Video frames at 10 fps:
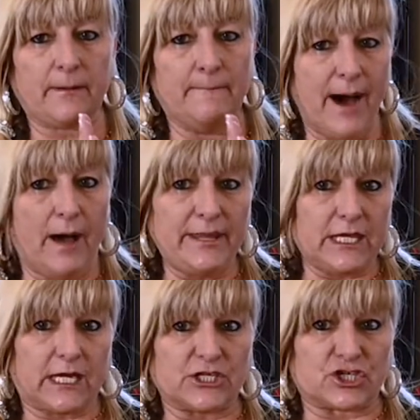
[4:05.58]
mom in the
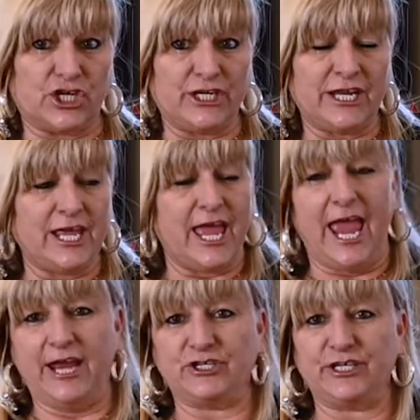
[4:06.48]
kitchen
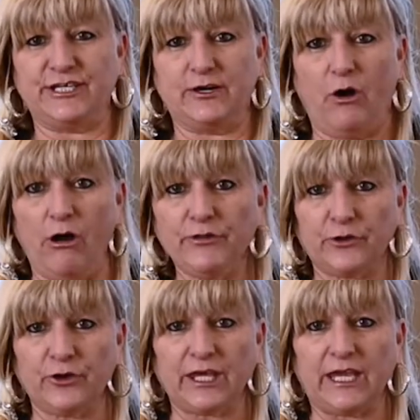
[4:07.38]
and she did all the
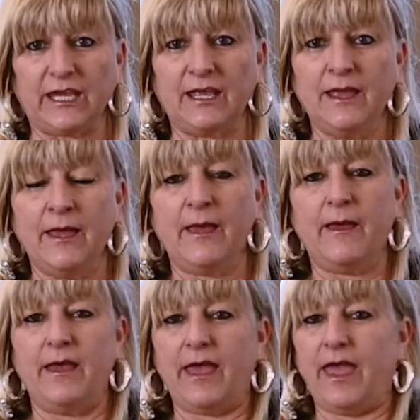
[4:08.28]
cooking
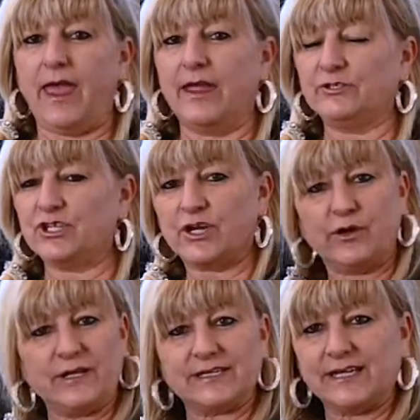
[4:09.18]
and she
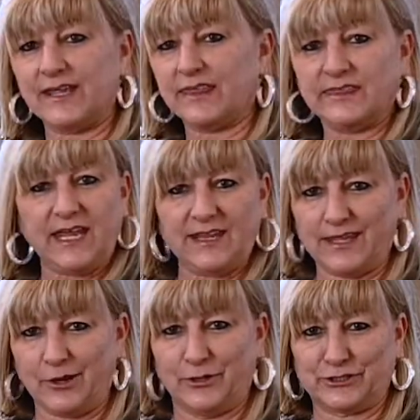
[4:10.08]
couldn't see a thing that
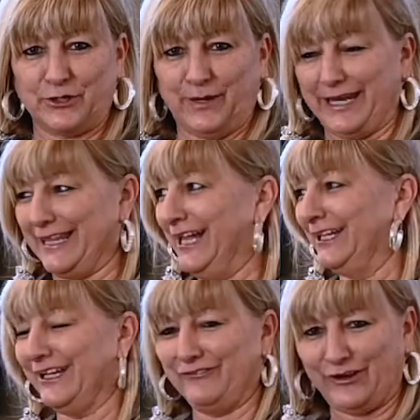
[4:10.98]
you were doing in the
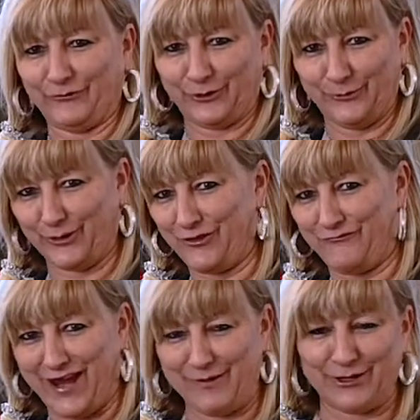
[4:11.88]
living room or the
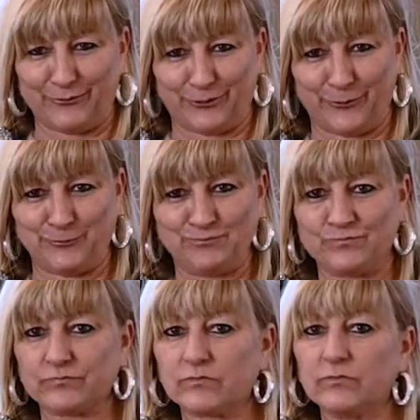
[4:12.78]
family room.
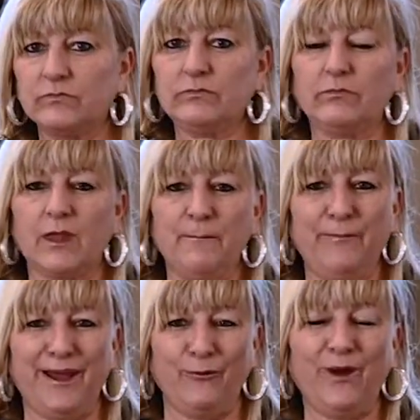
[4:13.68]

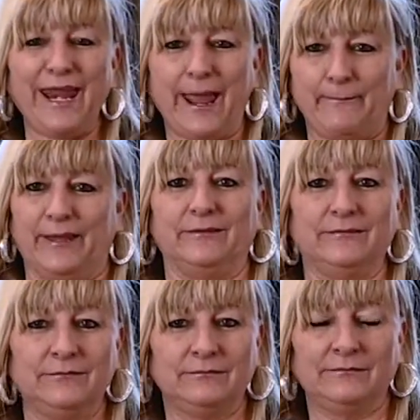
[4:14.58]
But what happened?
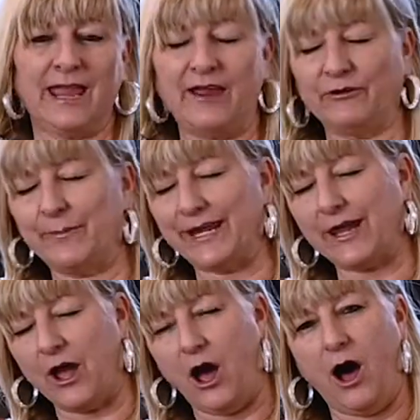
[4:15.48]
Everybody
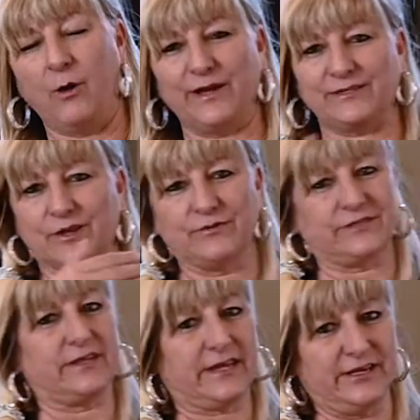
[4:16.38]
always goes
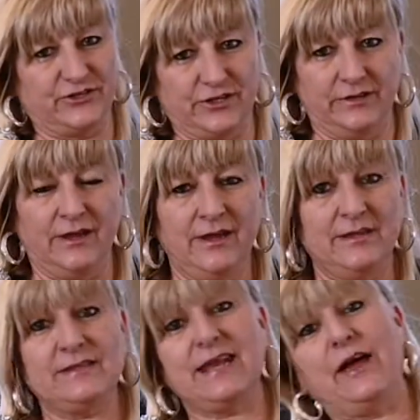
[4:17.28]
to the kitchen.
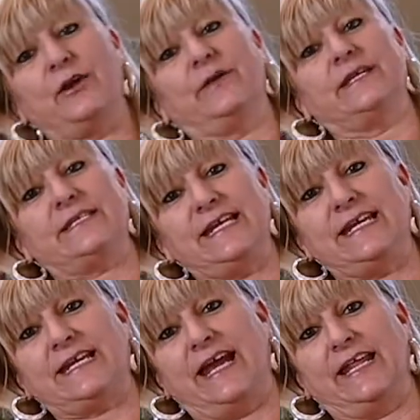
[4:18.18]
So now you're in this teeny
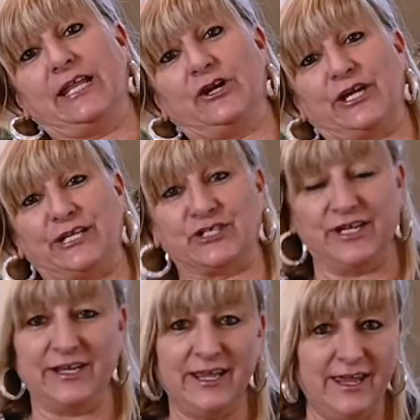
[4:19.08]
tiny little
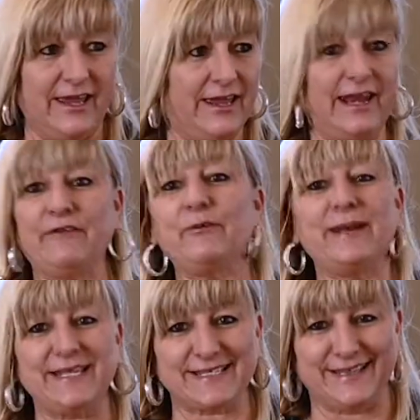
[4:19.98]
kitchen and
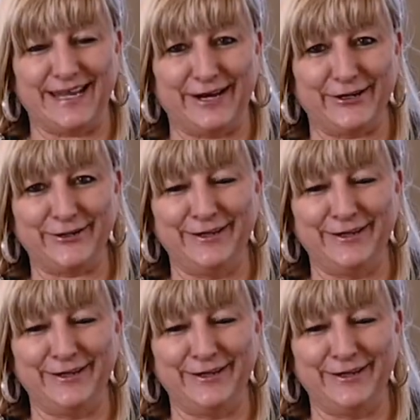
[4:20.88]
everybody's in there